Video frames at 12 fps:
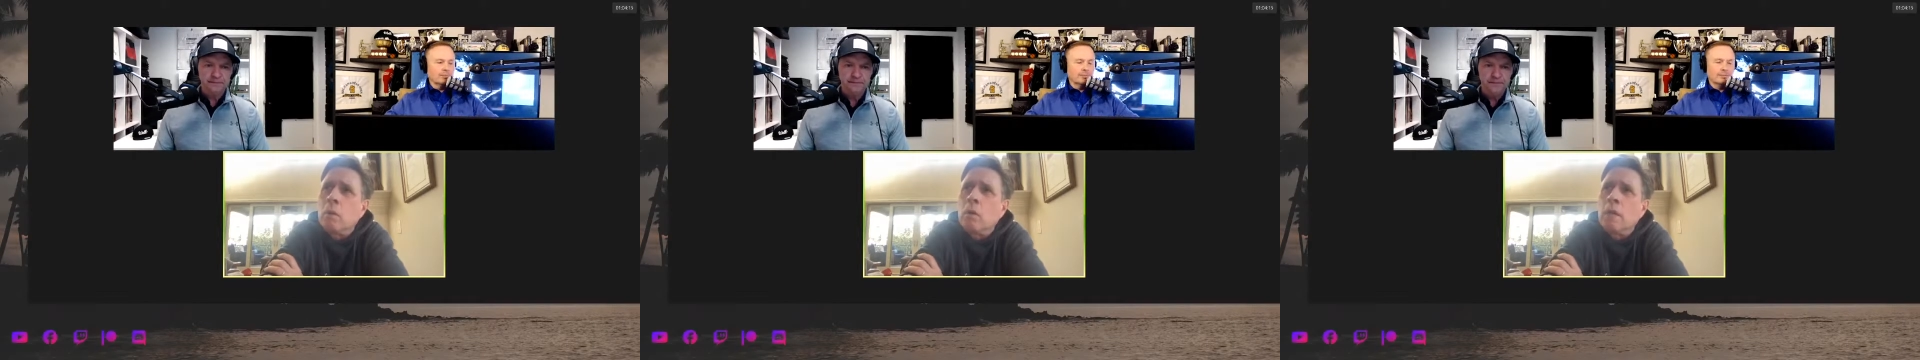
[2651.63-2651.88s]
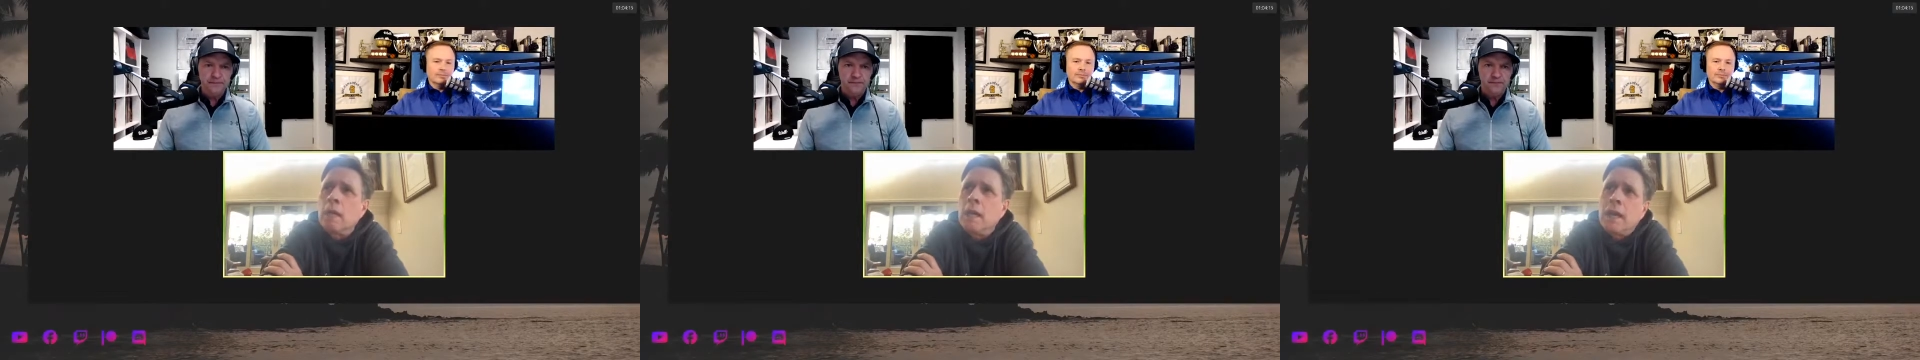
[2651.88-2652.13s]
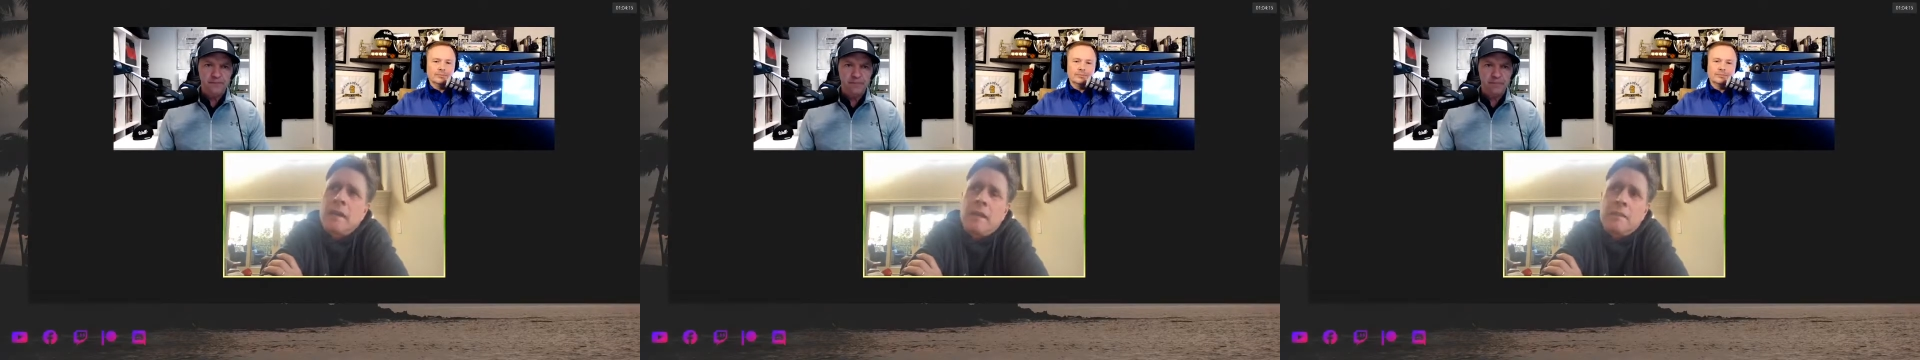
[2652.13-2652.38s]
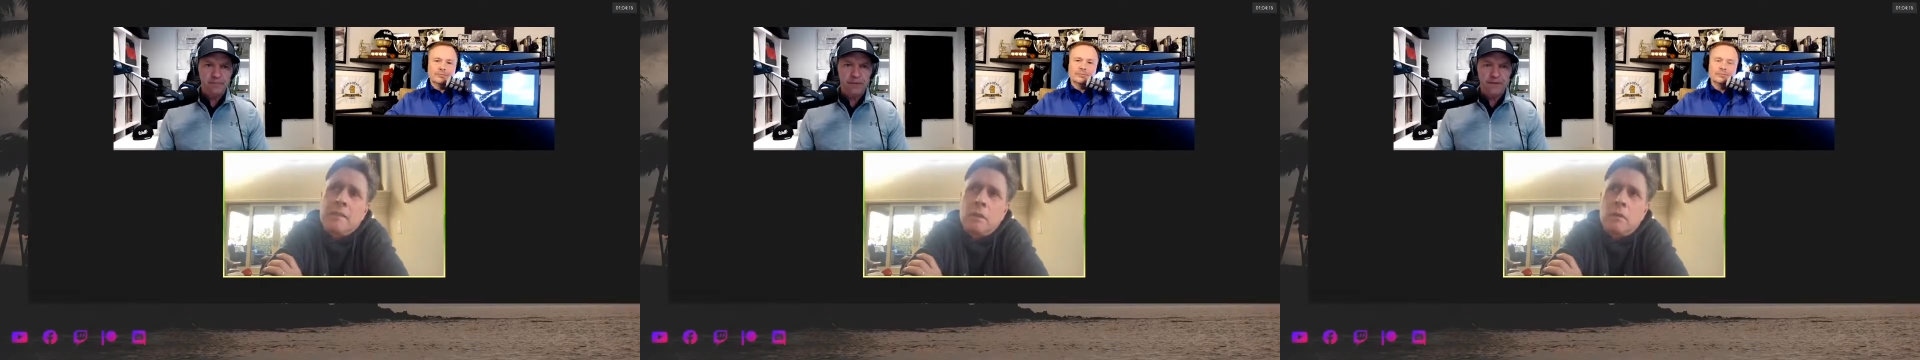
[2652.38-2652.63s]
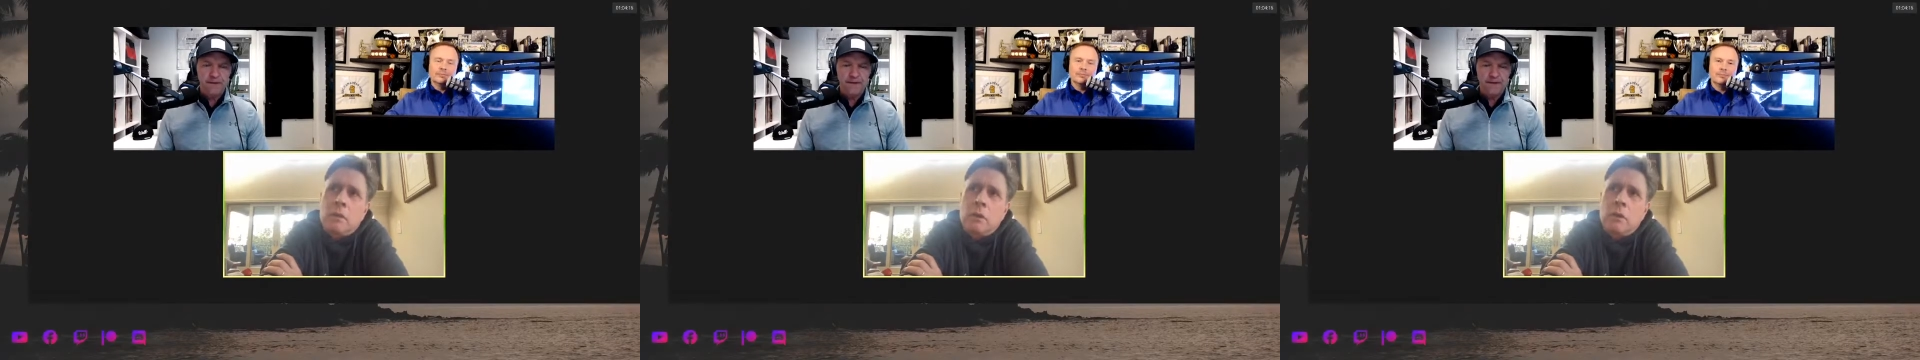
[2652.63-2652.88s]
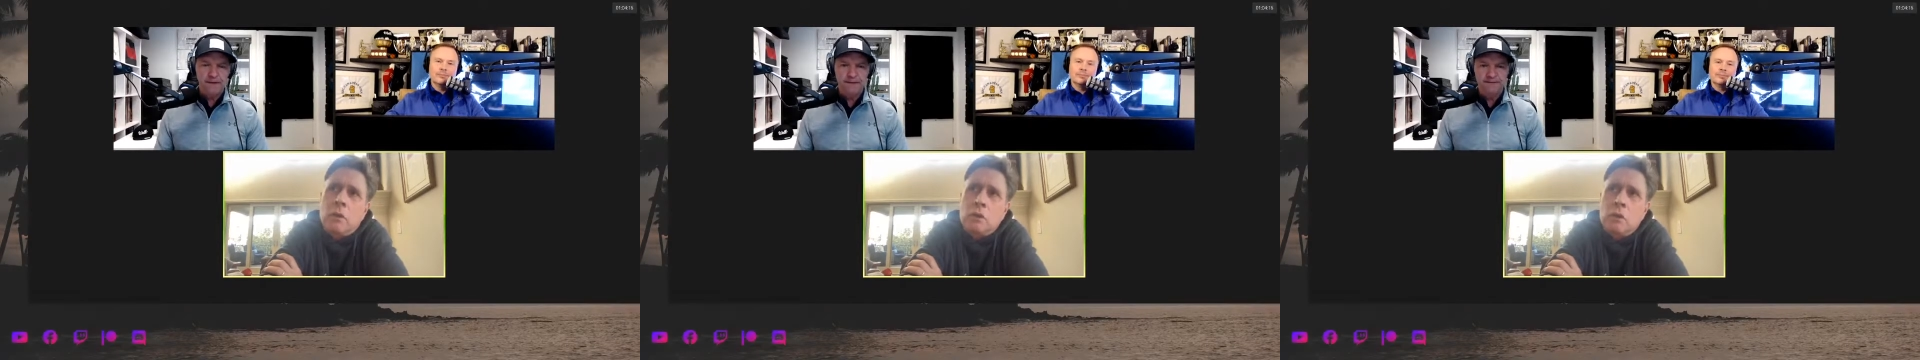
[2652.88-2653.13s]
poorly.
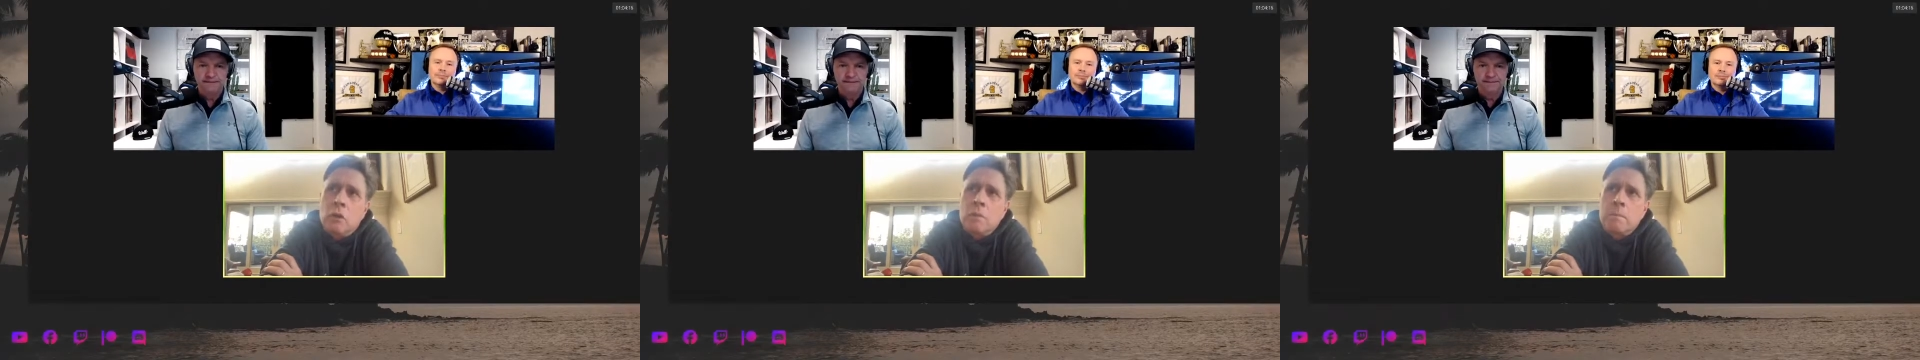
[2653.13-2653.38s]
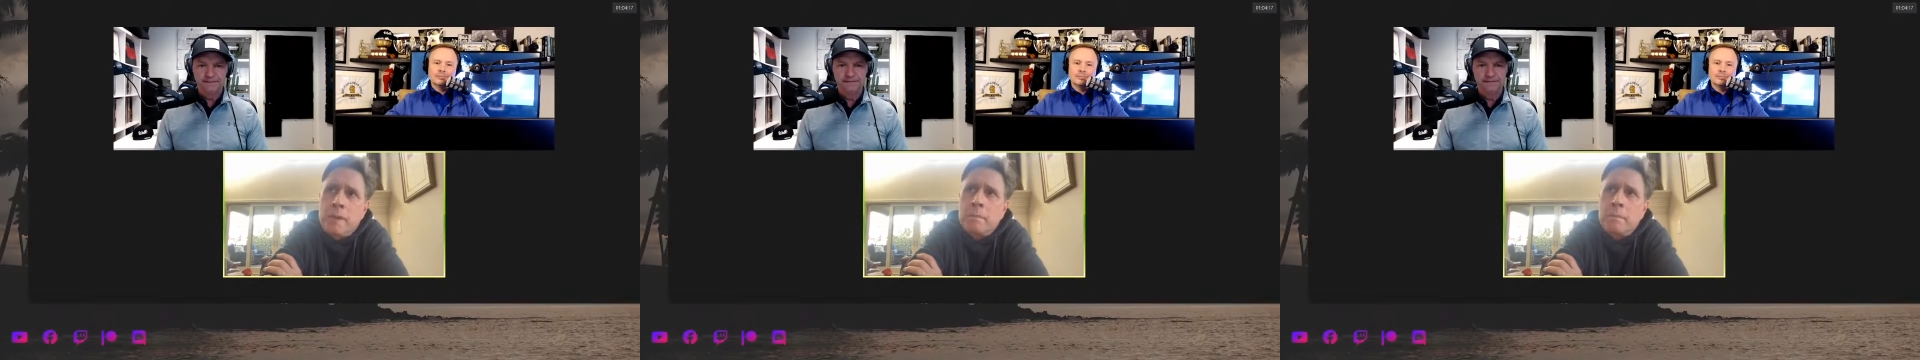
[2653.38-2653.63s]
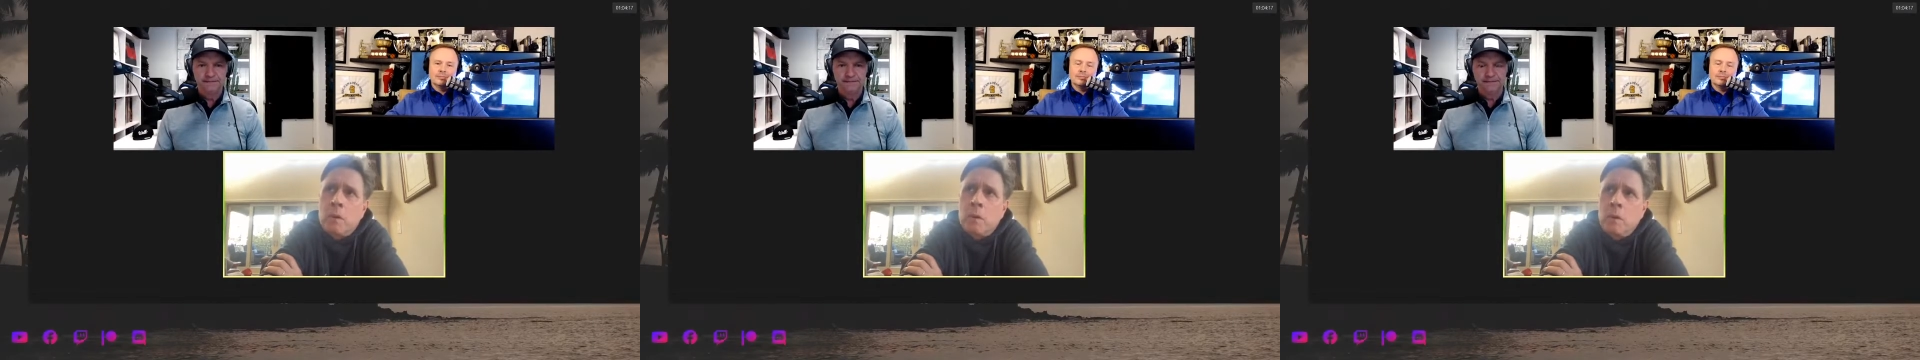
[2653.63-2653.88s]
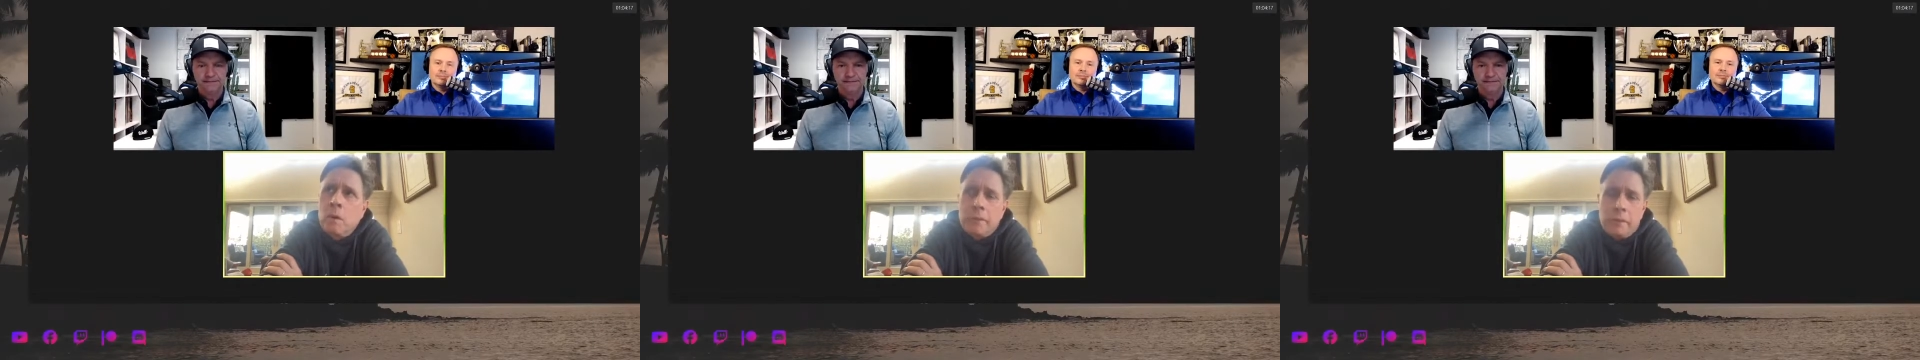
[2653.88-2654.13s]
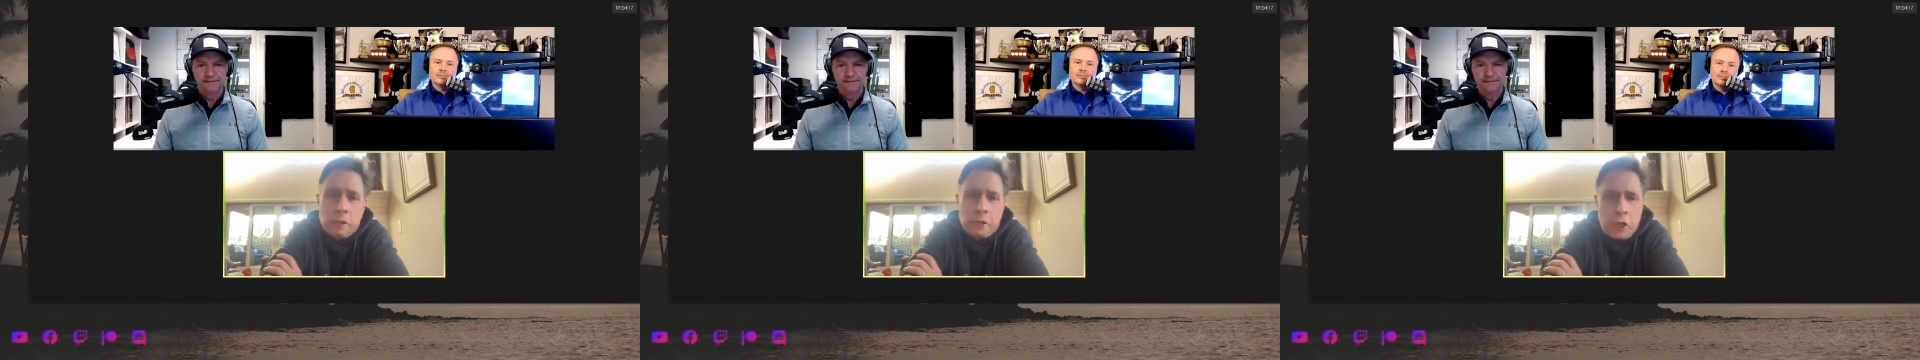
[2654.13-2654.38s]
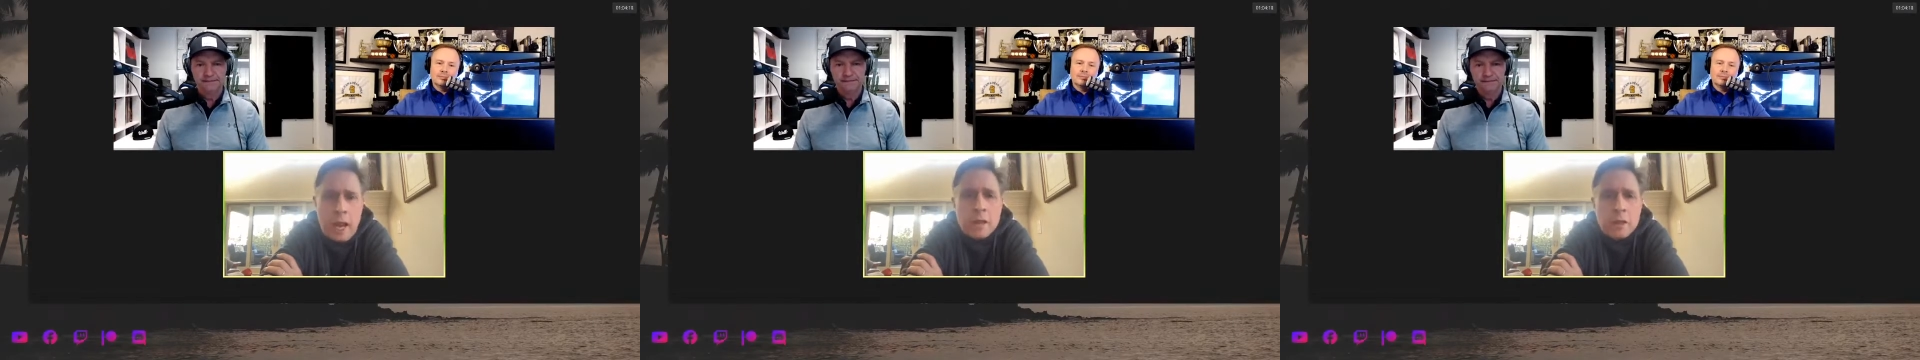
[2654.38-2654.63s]
There are certain people that are
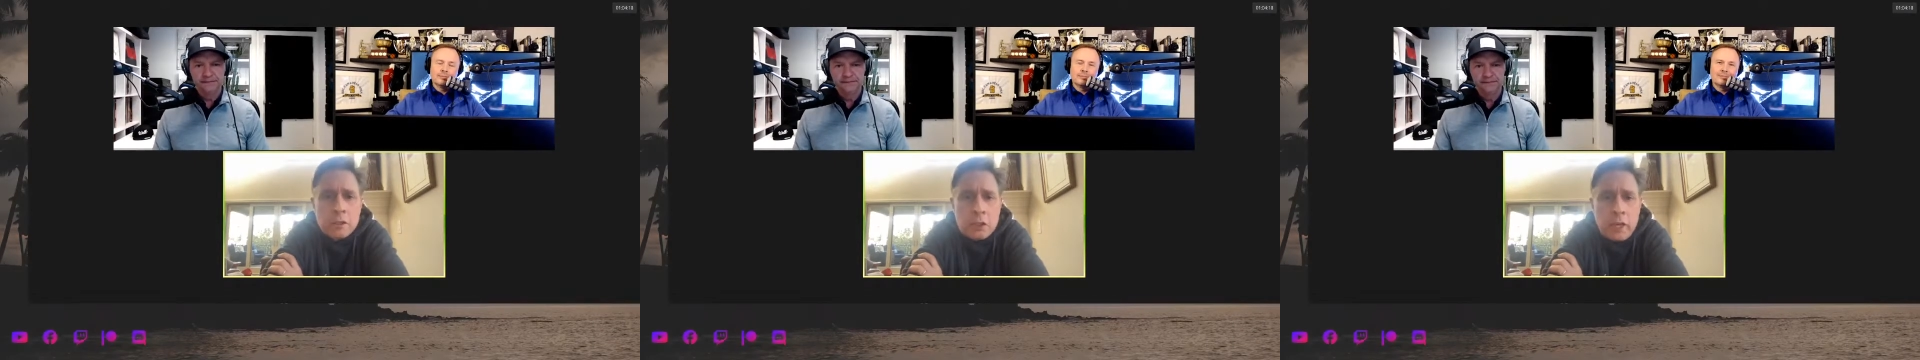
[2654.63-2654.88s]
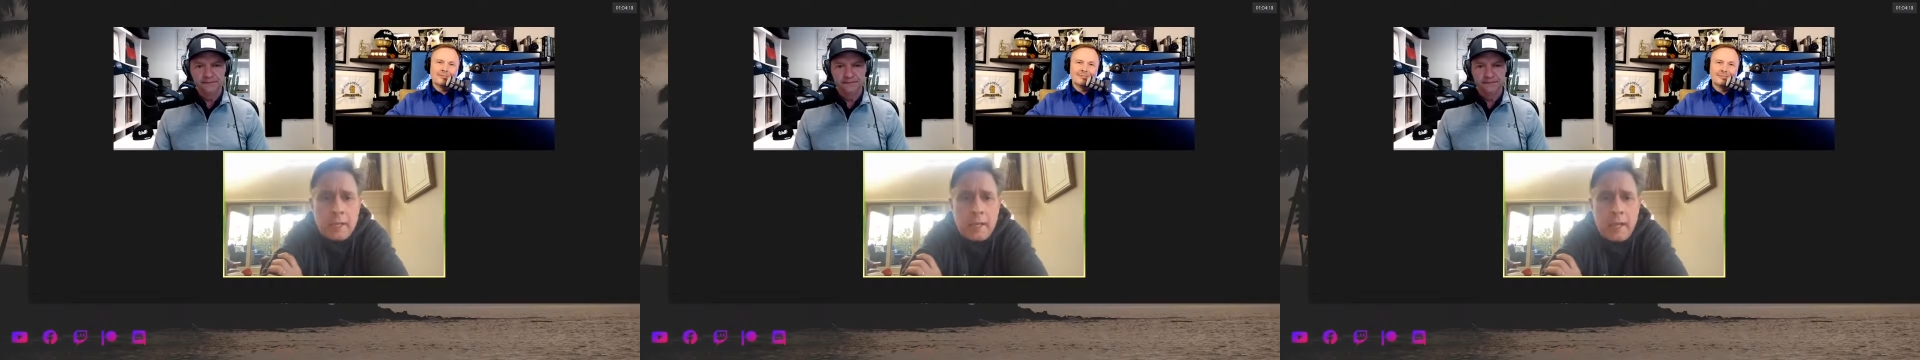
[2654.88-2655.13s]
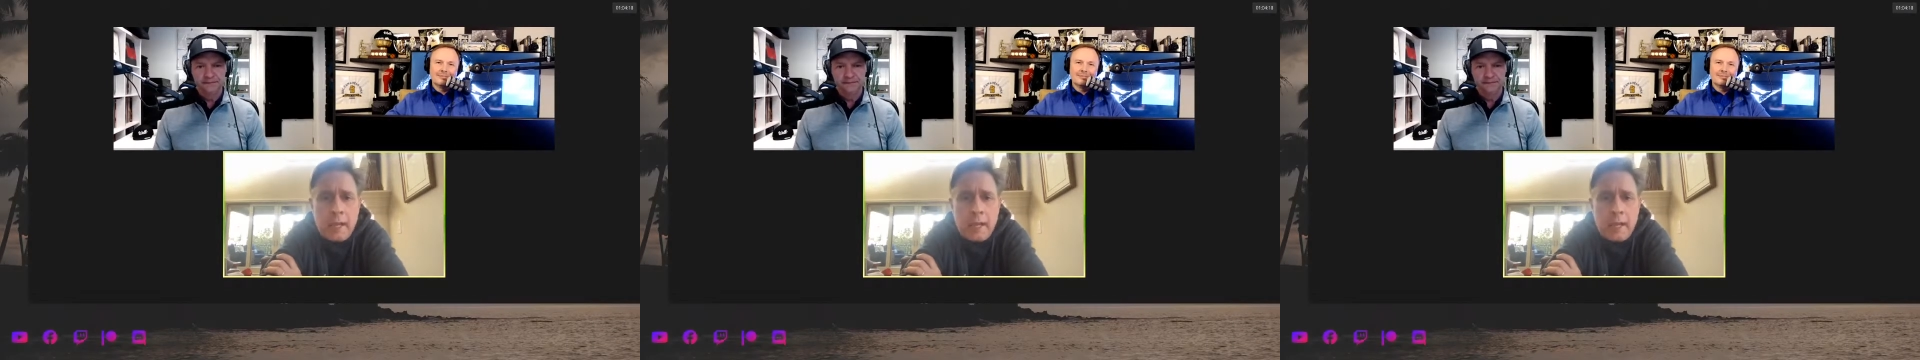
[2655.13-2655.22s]
challenging,